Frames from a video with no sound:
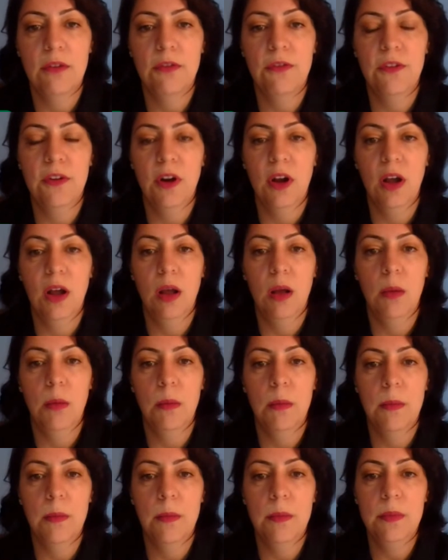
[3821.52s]

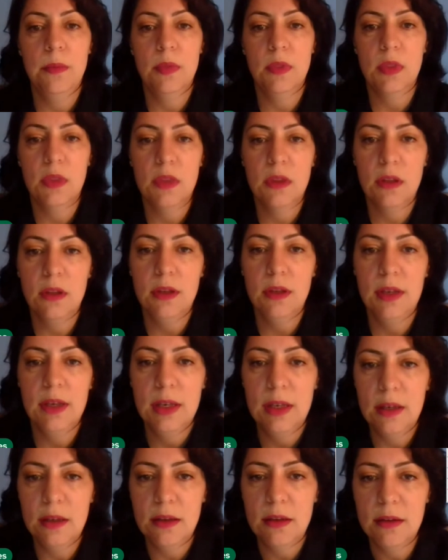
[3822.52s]
from,
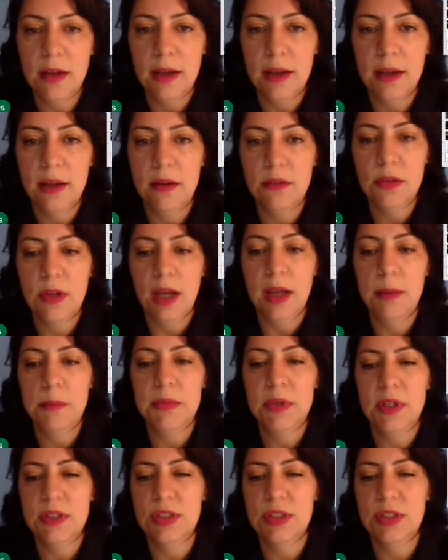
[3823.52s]
I'm